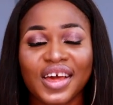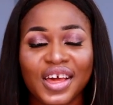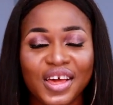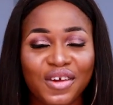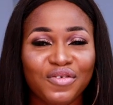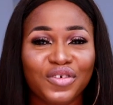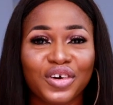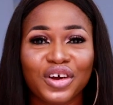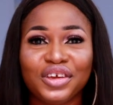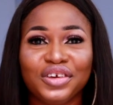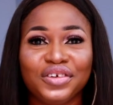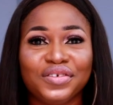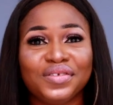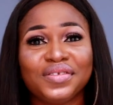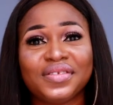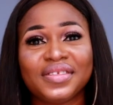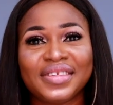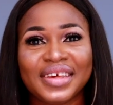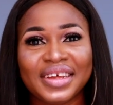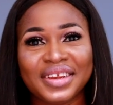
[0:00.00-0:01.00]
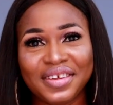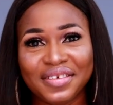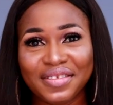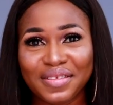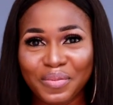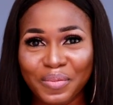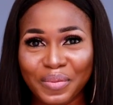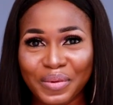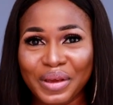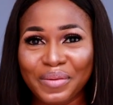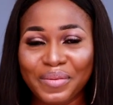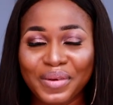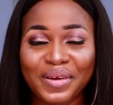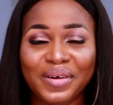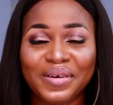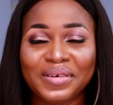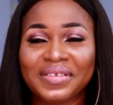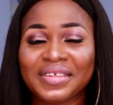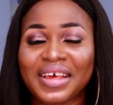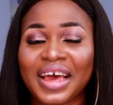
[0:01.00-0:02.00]
ever used setting spray
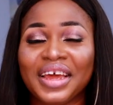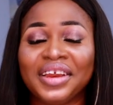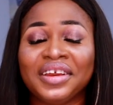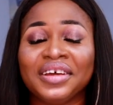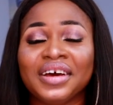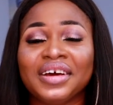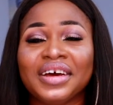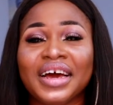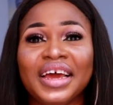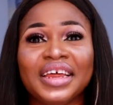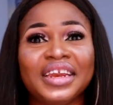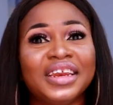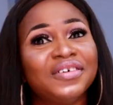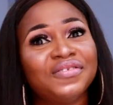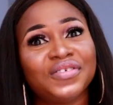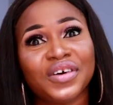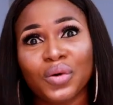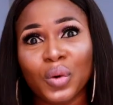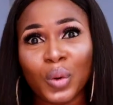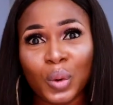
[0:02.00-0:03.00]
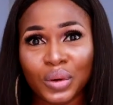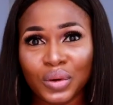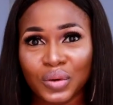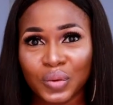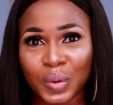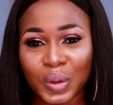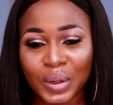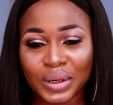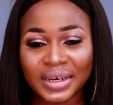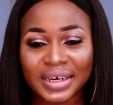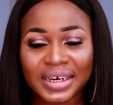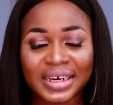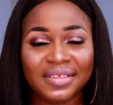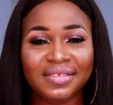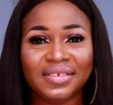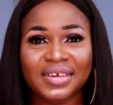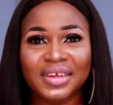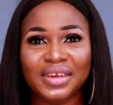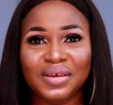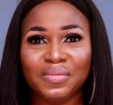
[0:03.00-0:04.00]
because I, I never owned one
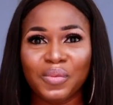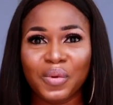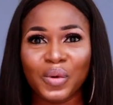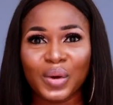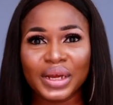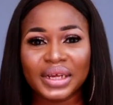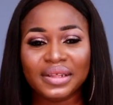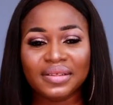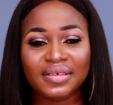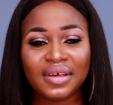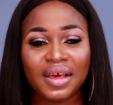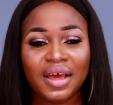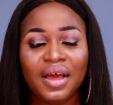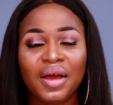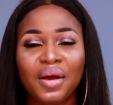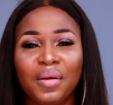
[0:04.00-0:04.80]
at any point.